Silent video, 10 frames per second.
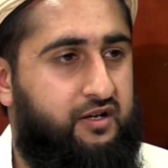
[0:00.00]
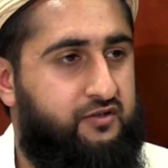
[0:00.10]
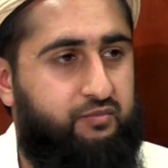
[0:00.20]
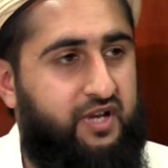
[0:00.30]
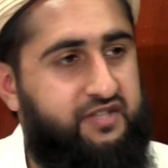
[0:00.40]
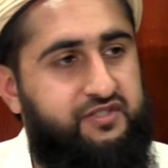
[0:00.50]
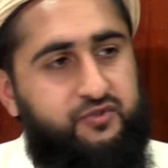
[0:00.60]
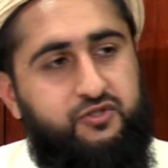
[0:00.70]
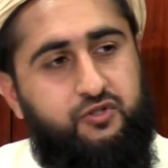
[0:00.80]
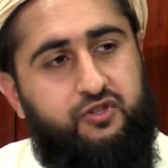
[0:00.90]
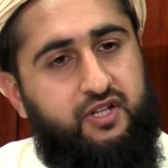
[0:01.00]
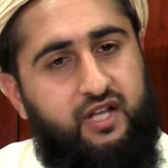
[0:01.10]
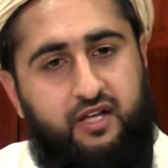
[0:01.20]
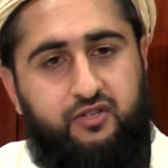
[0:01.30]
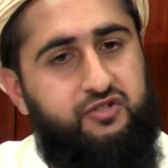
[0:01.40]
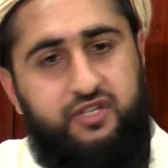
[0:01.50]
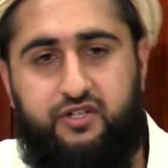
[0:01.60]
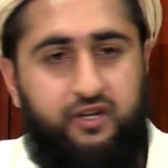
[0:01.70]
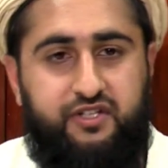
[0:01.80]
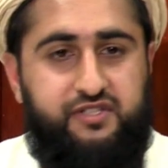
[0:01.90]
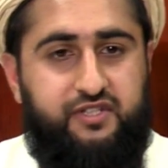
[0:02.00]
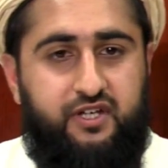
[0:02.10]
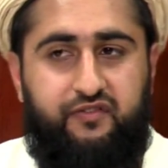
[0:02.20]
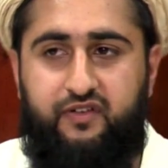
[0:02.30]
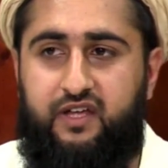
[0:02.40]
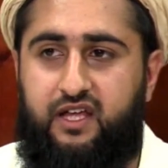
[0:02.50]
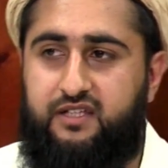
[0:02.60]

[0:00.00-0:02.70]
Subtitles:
So blessings which you think that you did not deserve,